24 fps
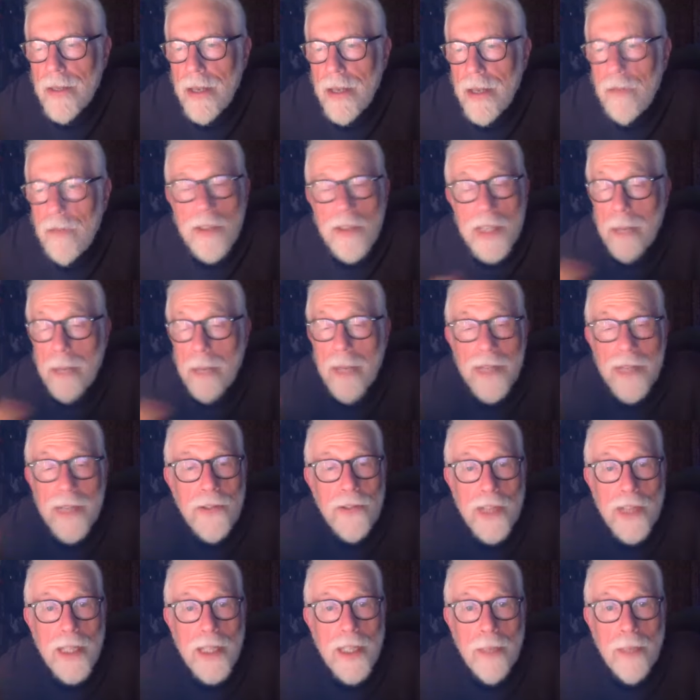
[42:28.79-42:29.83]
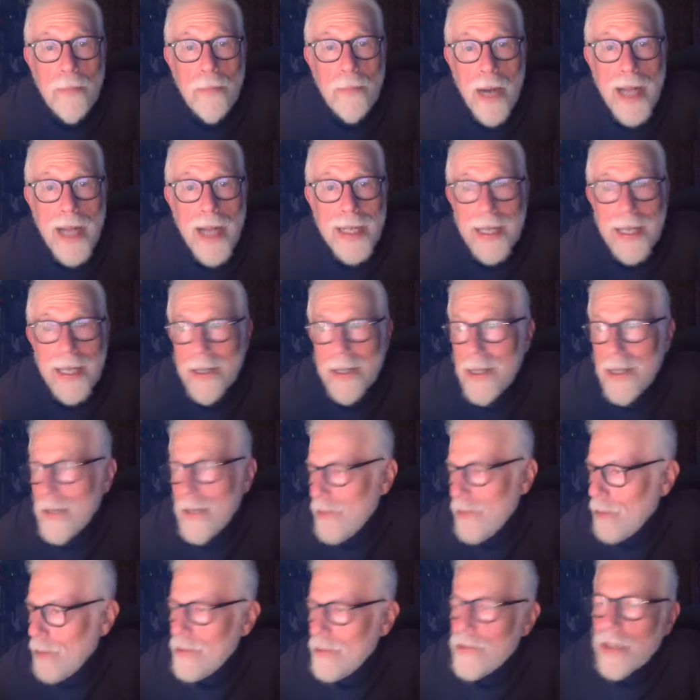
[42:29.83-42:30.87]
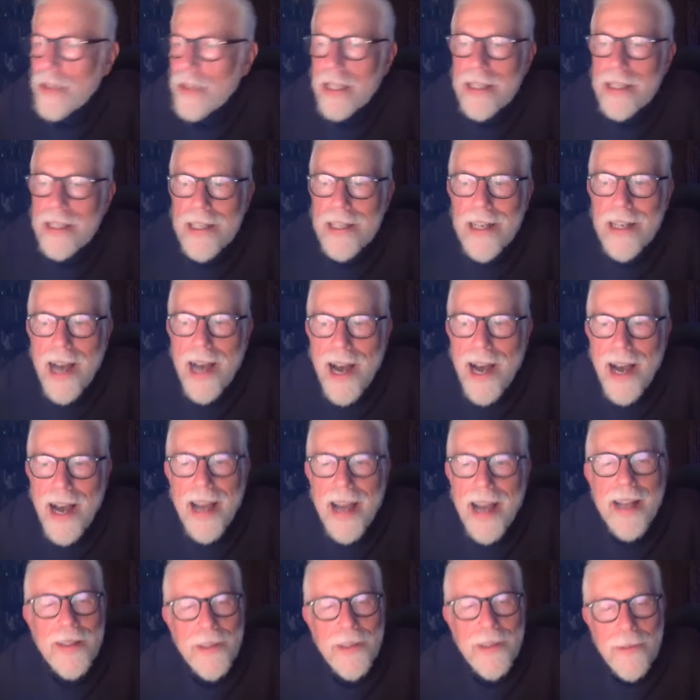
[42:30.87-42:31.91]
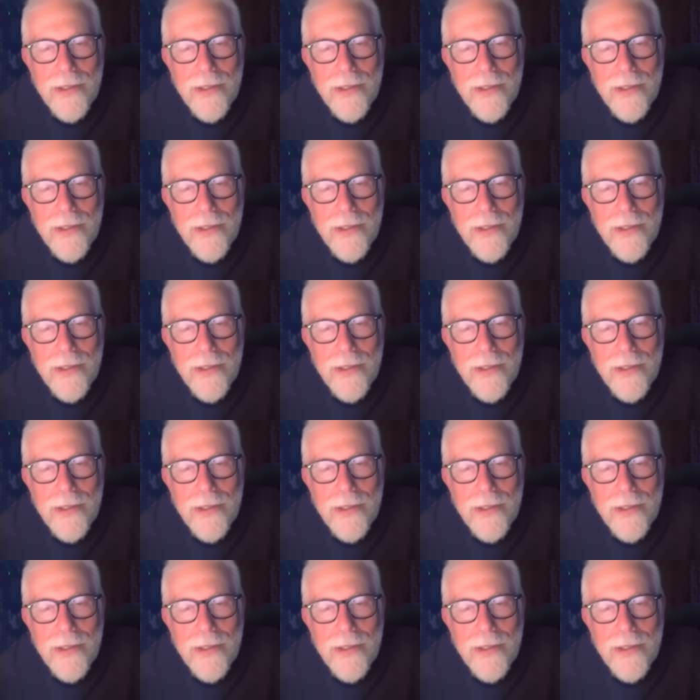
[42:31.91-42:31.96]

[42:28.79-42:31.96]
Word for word: every time I'd say Kabbalah, there was a guy